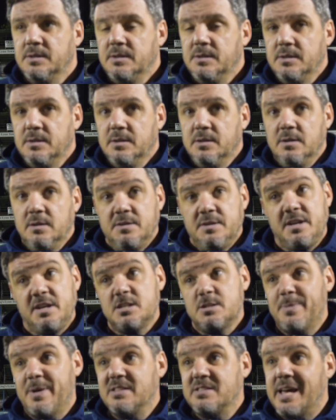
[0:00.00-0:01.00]
I
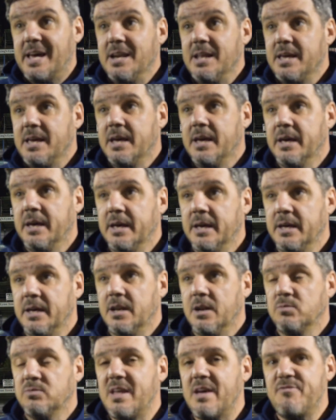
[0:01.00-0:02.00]
think it's mentality.
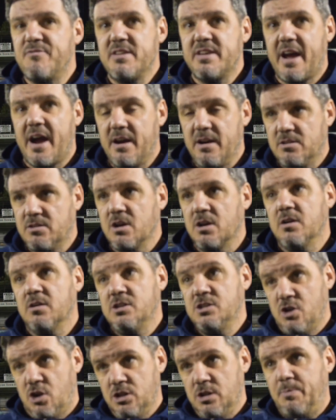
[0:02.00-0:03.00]
You know, definitely character
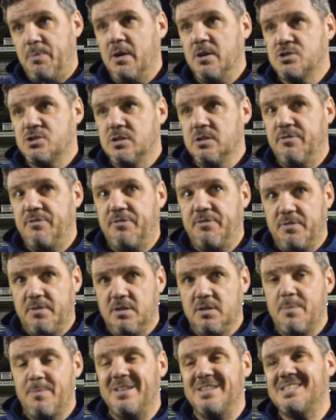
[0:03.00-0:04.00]
is on the positive.
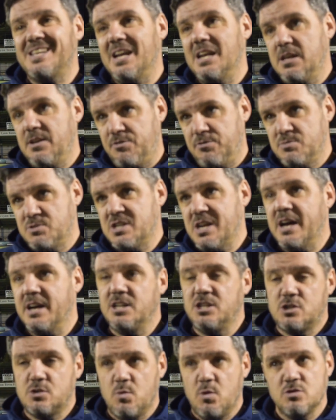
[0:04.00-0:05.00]
The mentality from
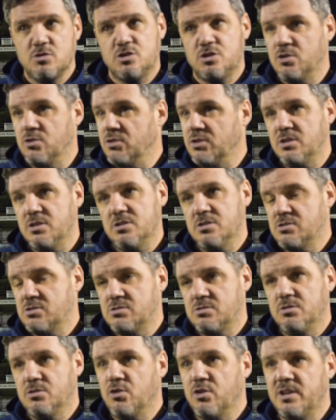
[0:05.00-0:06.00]
Saturday towards tonight
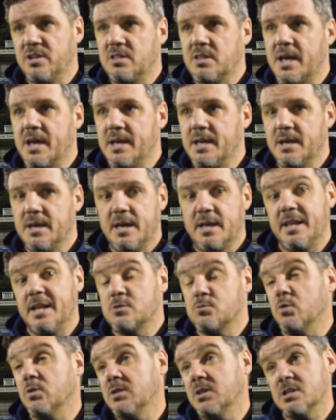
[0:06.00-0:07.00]
is night and day, and
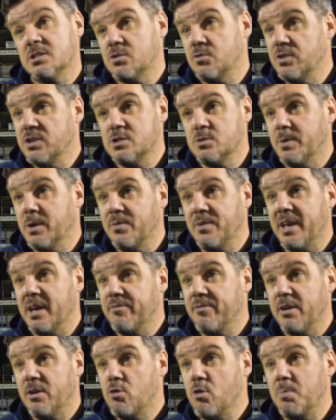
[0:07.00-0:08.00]
that's the reason we're out of
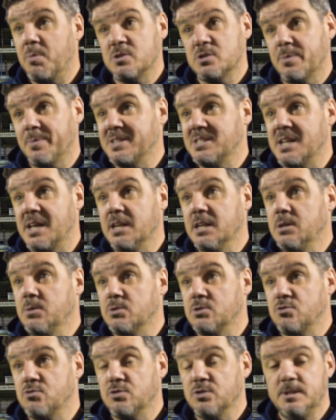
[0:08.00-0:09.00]
the FA Cup, because our mentality
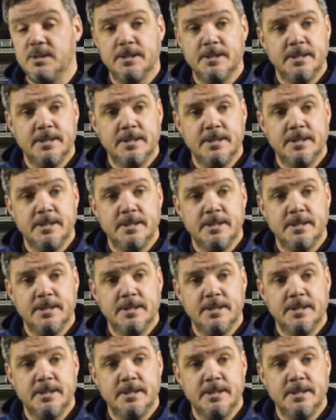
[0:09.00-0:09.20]
wasn't right.